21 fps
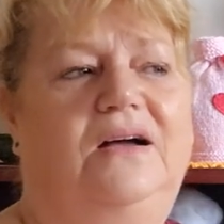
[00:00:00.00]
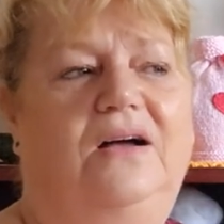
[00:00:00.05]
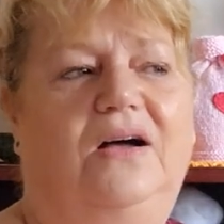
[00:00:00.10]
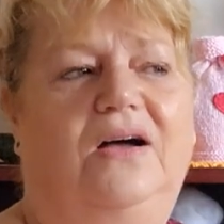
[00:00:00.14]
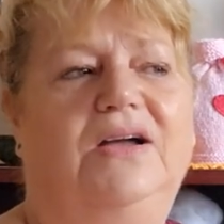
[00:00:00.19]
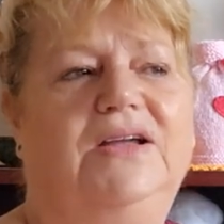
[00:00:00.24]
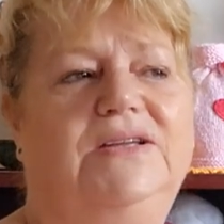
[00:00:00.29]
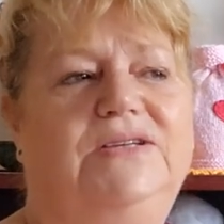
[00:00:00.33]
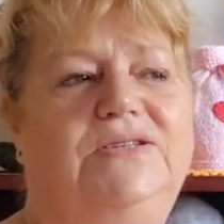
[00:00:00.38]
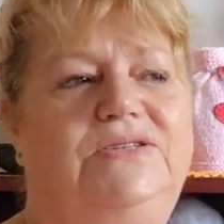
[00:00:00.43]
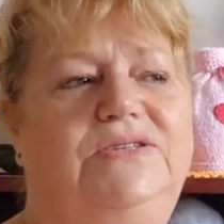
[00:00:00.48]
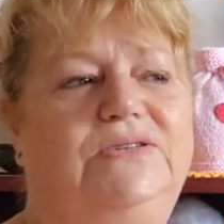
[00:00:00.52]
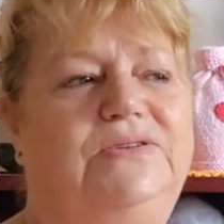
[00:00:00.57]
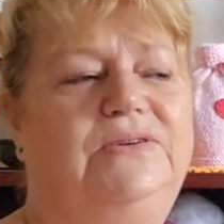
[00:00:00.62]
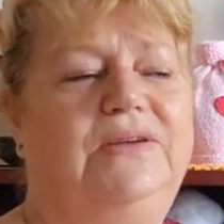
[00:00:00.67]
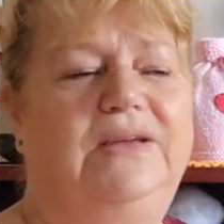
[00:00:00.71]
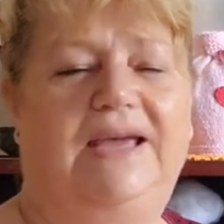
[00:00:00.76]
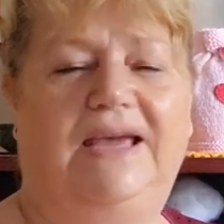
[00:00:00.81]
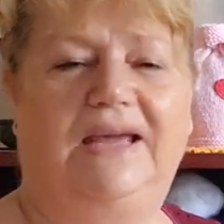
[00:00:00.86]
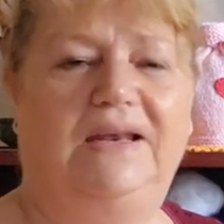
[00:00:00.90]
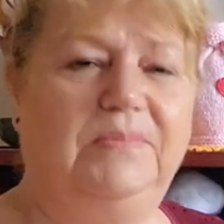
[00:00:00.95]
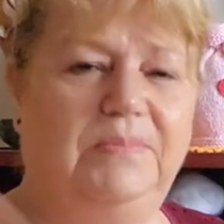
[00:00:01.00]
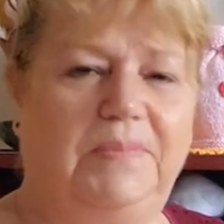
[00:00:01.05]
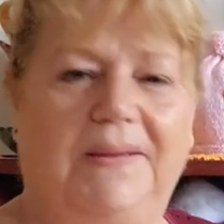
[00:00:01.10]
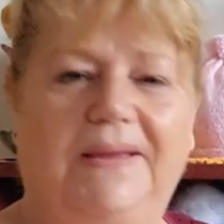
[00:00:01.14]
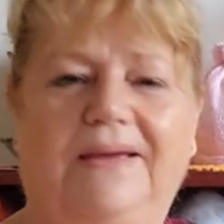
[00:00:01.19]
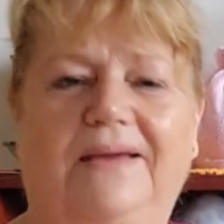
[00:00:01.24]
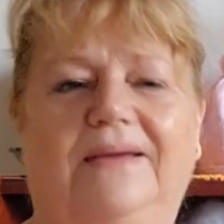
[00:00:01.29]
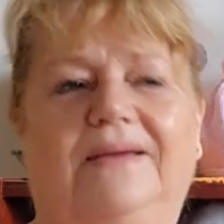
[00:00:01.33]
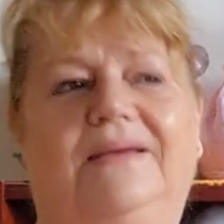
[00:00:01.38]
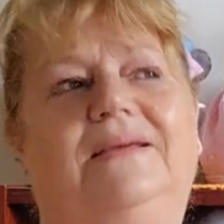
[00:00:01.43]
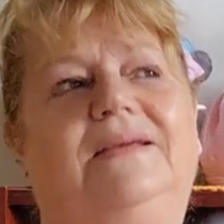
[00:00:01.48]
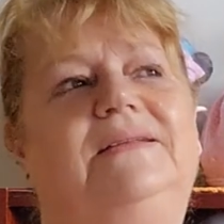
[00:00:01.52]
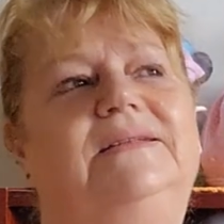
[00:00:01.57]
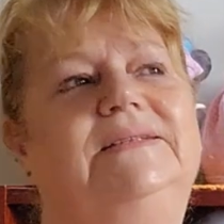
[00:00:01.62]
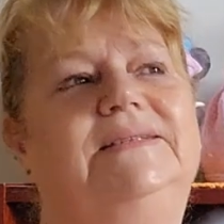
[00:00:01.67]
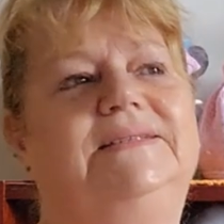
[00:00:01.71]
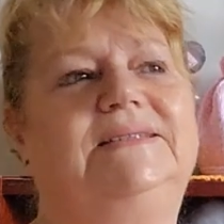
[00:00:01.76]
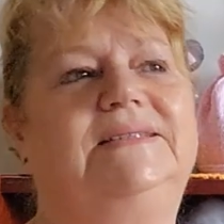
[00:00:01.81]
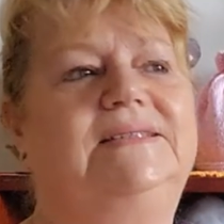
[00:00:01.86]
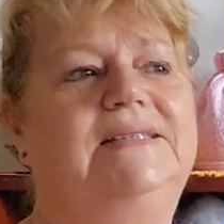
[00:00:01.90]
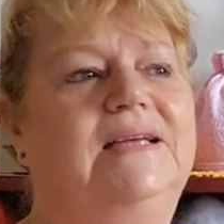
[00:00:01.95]
I do
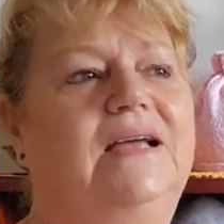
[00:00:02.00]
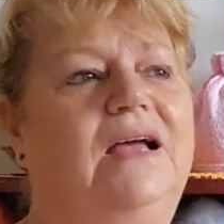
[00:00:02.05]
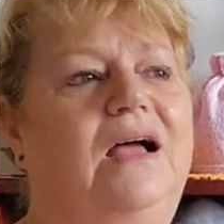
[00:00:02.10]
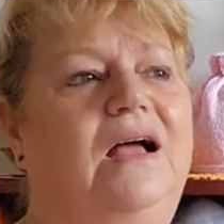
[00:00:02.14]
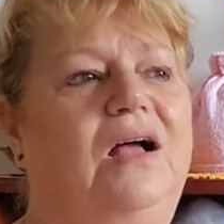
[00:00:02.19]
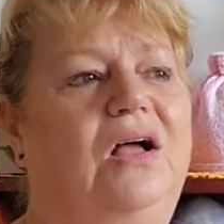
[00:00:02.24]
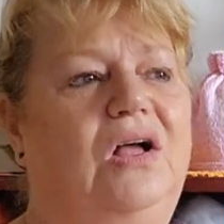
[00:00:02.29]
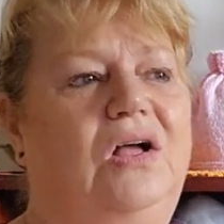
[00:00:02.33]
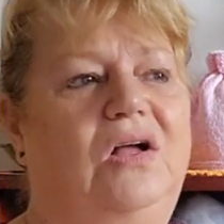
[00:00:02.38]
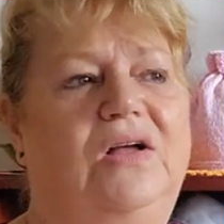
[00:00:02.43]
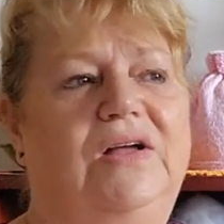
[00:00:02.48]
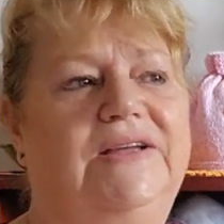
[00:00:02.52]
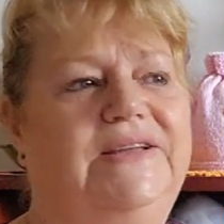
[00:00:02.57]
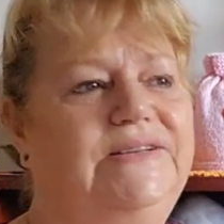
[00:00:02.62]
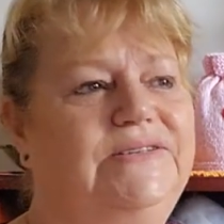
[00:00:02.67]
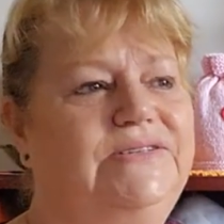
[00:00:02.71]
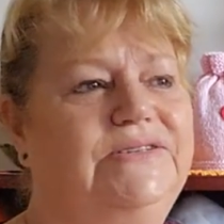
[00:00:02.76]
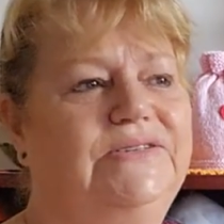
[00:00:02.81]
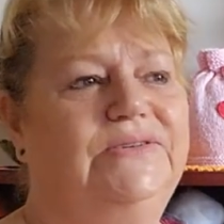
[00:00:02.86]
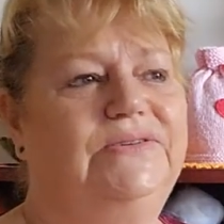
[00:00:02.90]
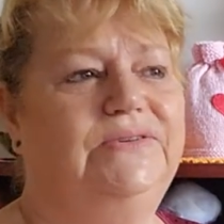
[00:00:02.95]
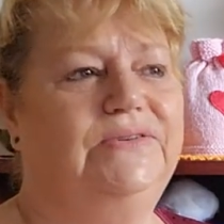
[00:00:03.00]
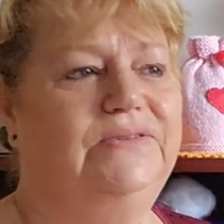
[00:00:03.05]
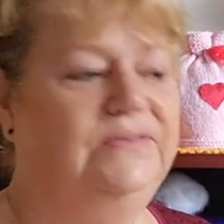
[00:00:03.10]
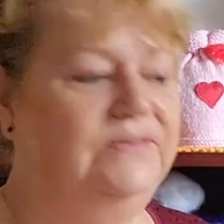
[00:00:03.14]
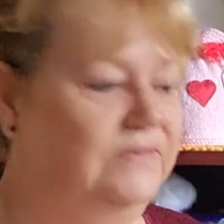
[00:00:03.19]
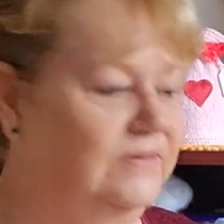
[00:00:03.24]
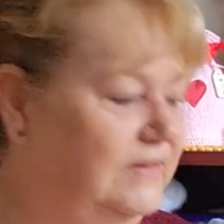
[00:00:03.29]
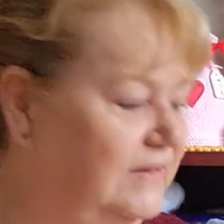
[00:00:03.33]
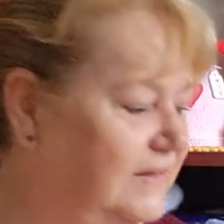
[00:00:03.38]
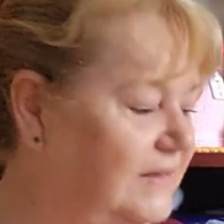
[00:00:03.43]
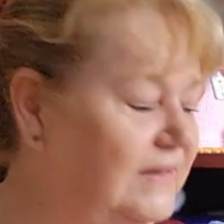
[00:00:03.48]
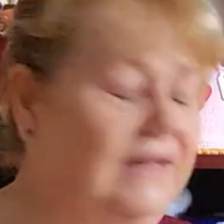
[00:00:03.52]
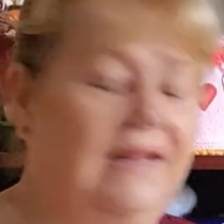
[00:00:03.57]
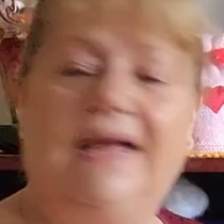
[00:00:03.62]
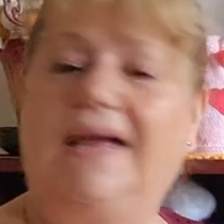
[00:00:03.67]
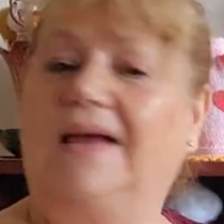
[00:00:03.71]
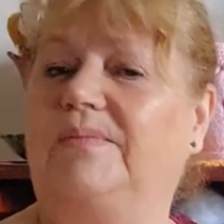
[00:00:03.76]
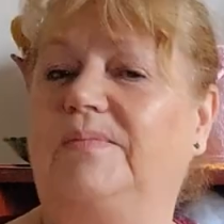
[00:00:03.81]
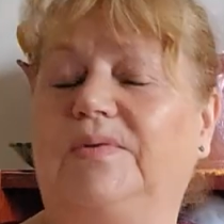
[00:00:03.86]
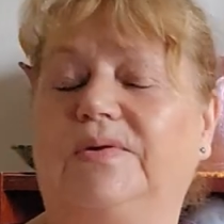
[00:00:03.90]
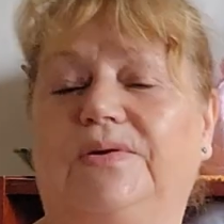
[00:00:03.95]
headbands. I do little
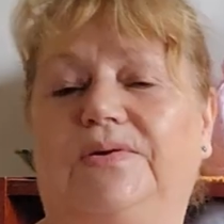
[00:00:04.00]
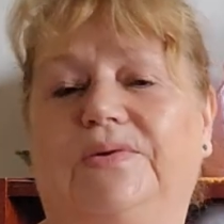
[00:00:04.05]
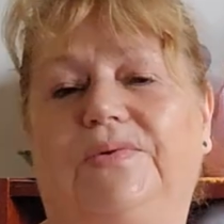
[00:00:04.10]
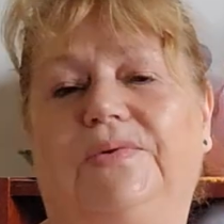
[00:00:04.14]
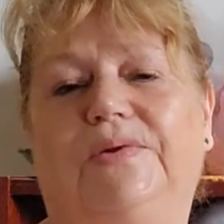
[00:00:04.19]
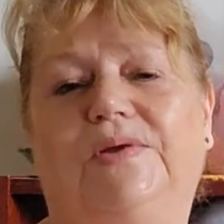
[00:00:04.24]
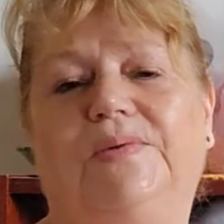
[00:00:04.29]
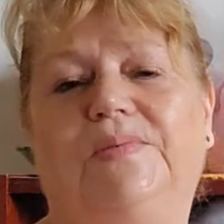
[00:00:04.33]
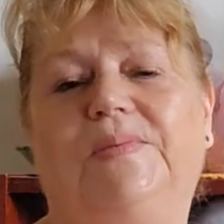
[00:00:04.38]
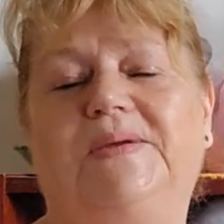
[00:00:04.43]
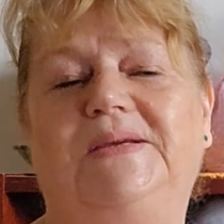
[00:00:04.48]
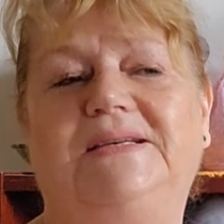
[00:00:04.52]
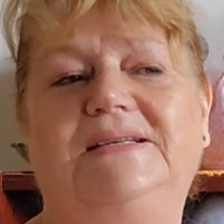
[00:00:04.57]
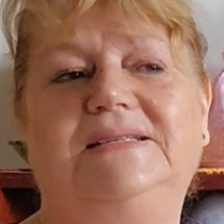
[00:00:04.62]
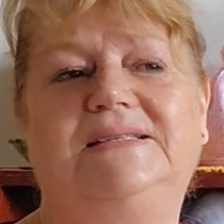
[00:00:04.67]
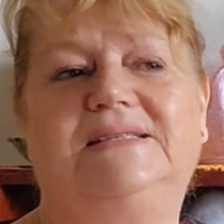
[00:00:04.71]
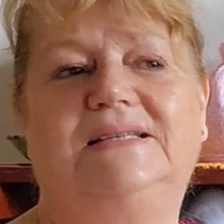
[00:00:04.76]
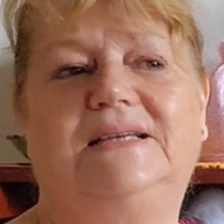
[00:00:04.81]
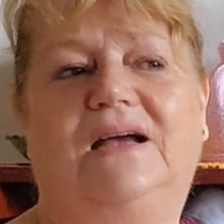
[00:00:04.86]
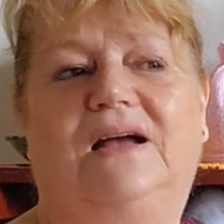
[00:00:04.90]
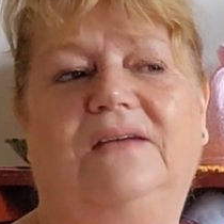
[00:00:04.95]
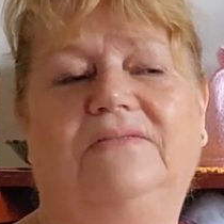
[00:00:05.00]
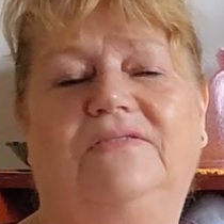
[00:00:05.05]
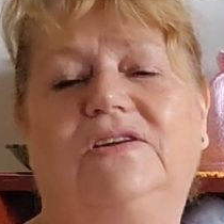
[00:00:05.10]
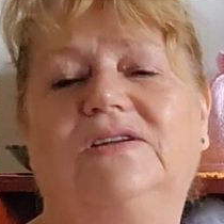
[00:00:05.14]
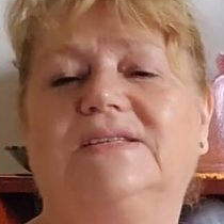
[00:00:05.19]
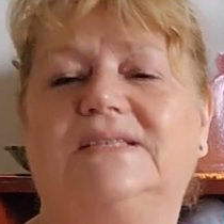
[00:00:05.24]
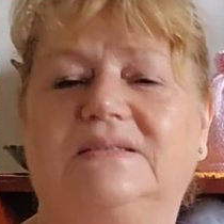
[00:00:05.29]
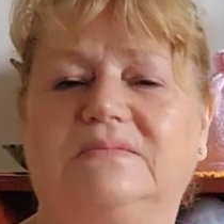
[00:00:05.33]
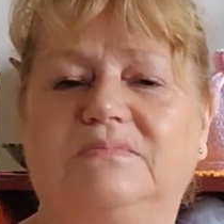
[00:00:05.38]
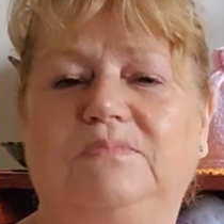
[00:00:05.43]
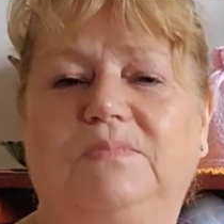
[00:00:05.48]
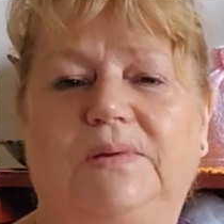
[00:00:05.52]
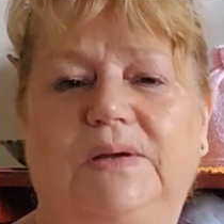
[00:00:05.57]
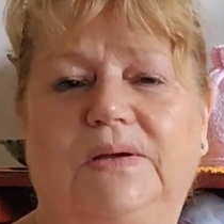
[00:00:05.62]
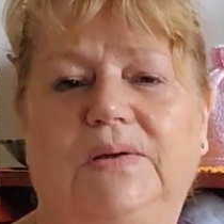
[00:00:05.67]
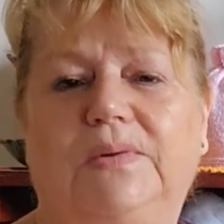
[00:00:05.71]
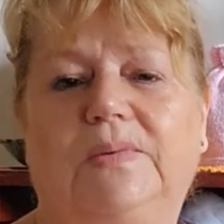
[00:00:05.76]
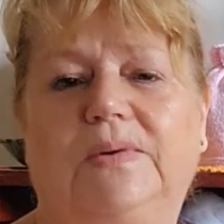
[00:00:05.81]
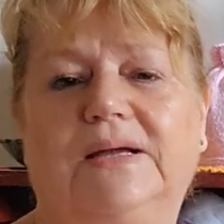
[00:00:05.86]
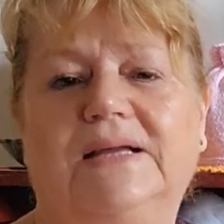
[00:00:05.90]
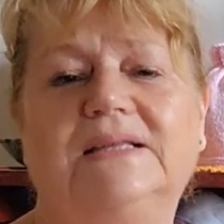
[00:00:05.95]
amigurumis. I've got some
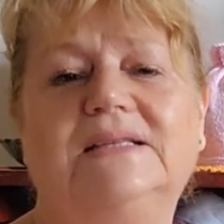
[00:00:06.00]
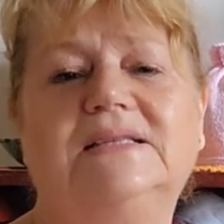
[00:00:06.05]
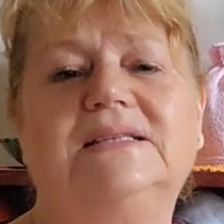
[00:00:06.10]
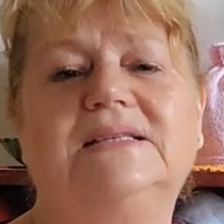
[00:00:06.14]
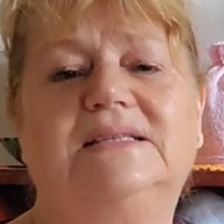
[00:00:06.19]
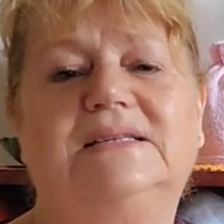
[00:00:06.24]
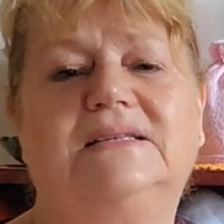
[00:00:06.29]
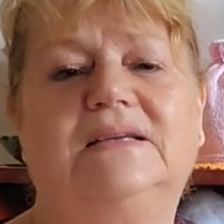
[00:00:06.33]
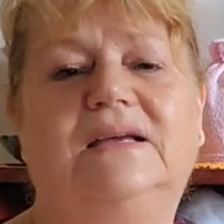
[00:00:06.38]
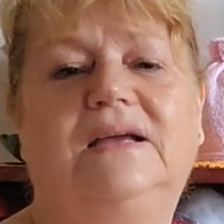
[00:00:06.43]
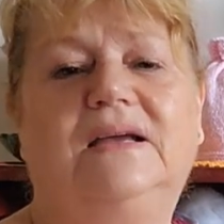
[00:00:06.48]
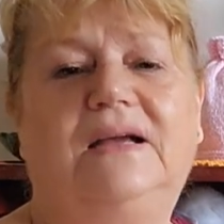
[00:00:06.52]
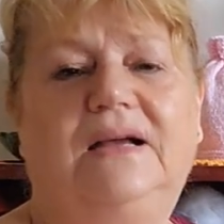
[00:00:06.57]
bigger ones.